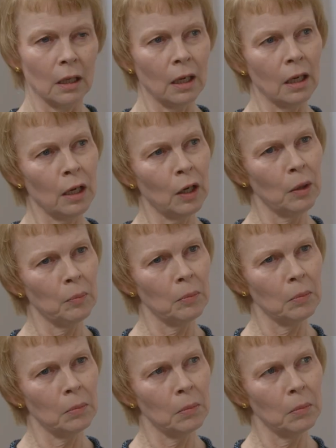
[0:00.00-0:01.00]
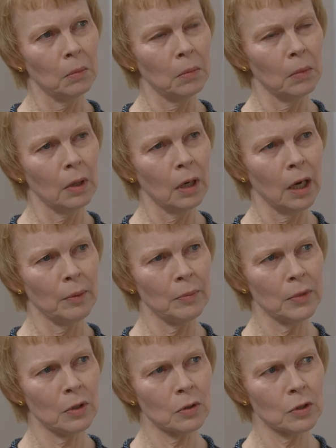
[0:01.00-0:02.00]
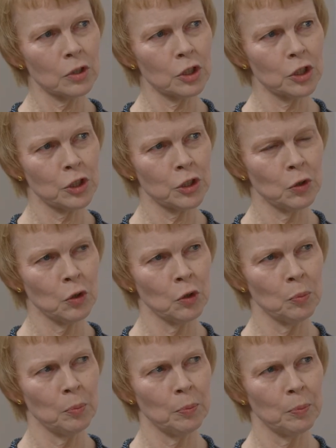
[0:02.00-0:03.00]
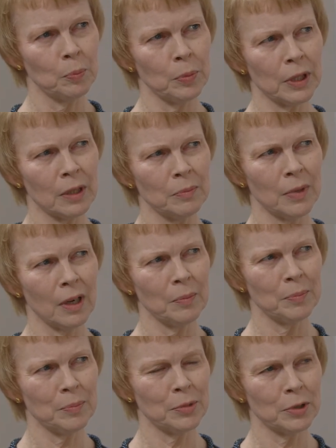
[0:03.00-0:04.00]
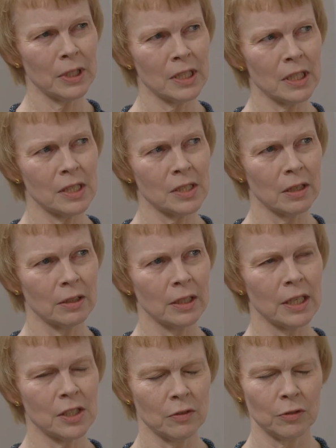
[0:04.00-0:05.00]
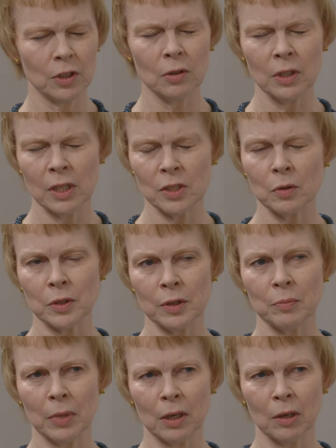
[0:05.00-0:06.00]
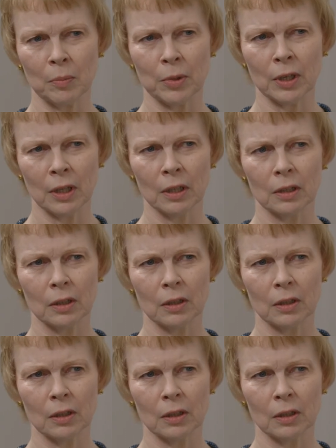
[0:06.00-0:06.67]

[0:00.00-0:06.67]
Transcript: I'm not sure, but I'm pretty certain he's a few years older than Barbara.